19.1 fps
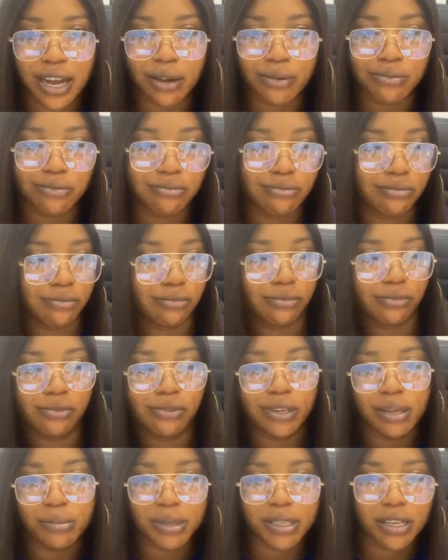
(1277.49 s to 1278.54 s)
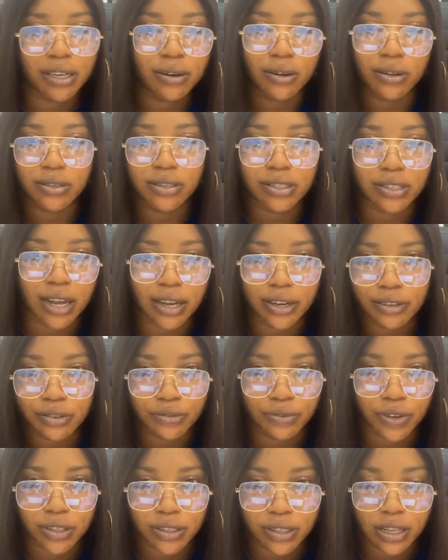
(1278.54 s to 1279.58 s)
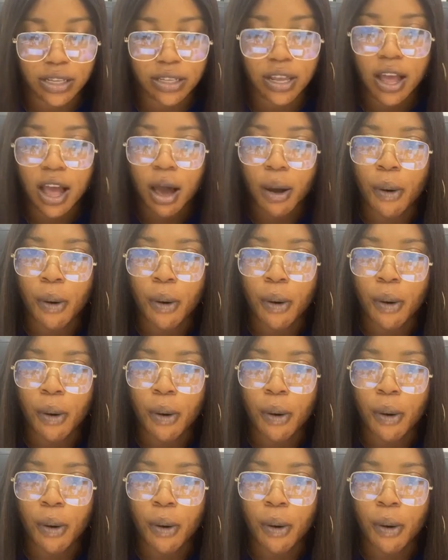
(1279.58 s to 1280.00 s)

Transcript: that limited courses are in university.